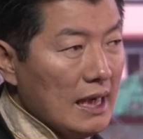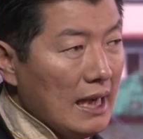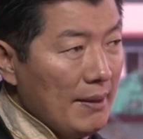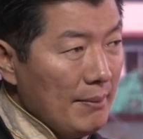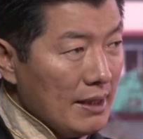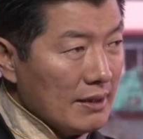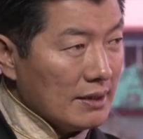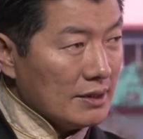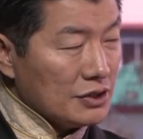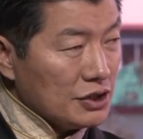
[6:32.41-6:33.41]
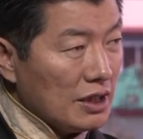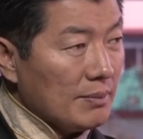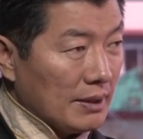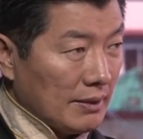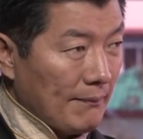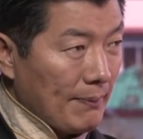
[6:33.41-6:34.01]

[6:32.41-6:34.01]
I met the chairman